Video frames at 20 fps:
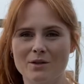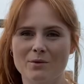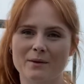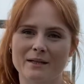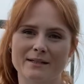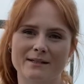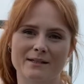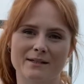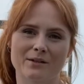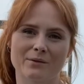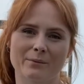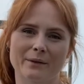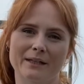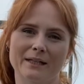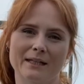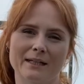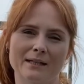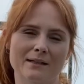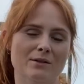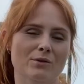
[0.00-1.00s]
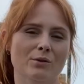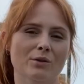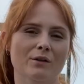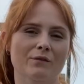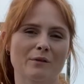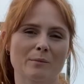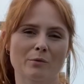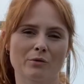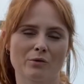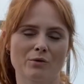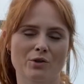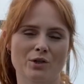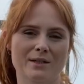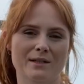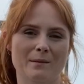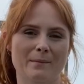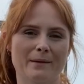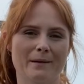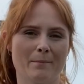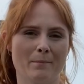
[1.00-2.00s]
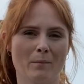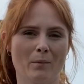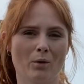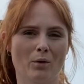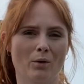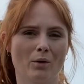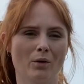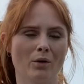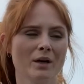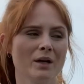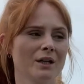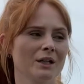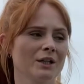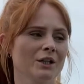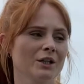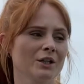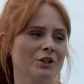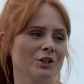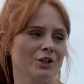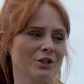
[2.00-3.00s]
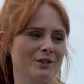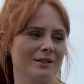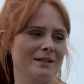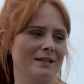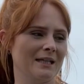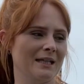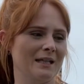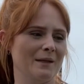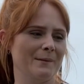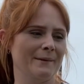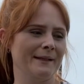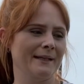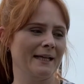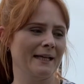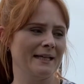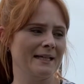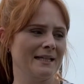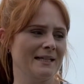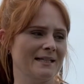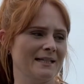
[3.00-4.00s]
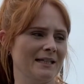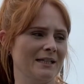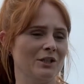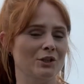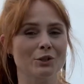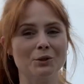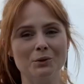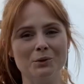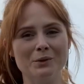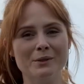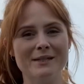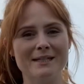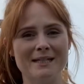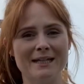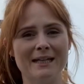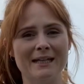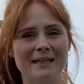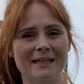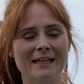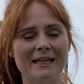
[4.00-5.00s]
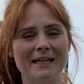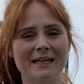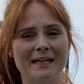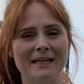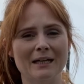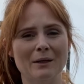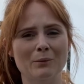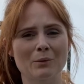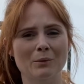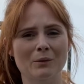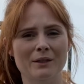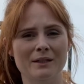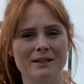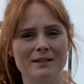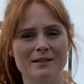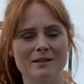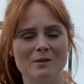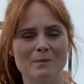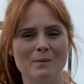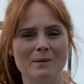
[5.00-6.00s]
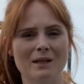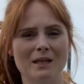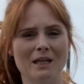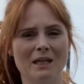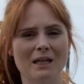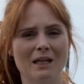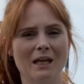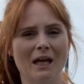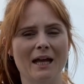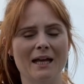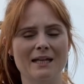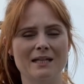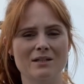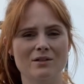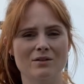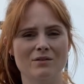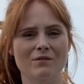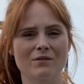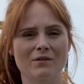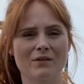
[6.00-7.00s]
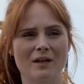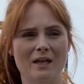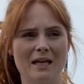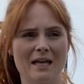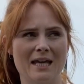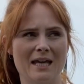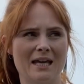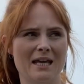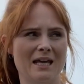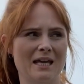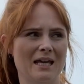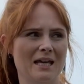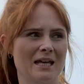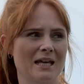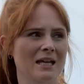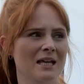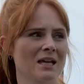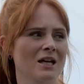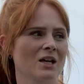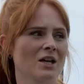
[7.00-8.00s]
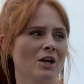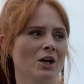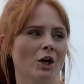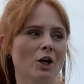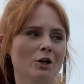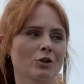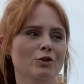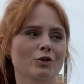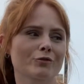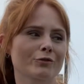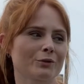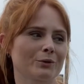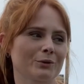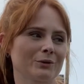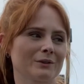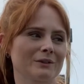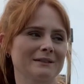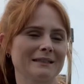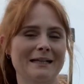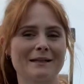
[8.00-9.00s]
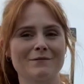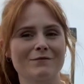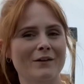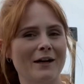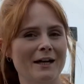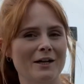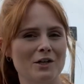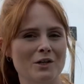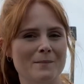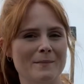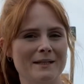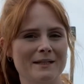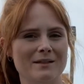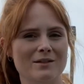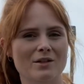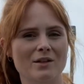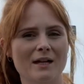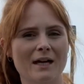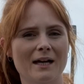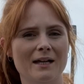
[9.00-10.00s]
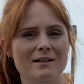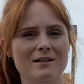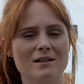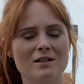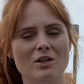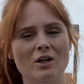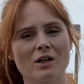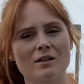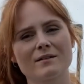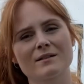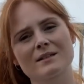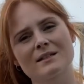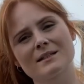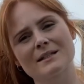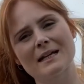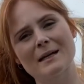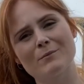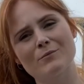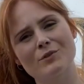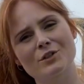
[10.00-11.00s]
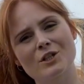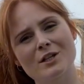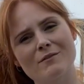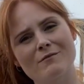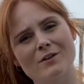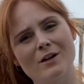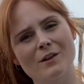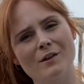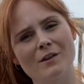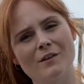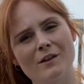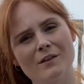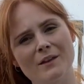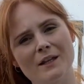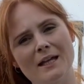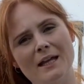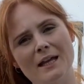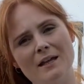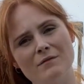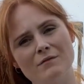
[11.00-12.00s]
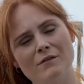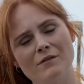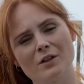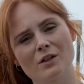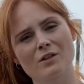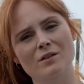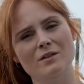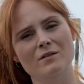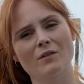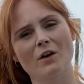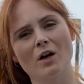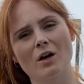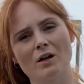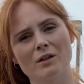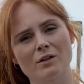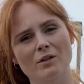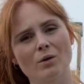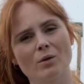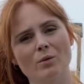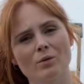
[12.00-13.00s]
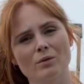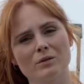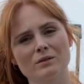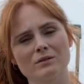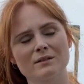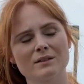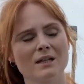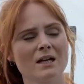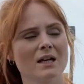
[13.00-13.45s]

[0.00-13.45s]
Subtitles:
as the winter sort of approaches a bit more, just to keep it nice and toasty in here. We want it to be kind of a controlled environment so that it's a constant temperature rather than the influx of hot and cold,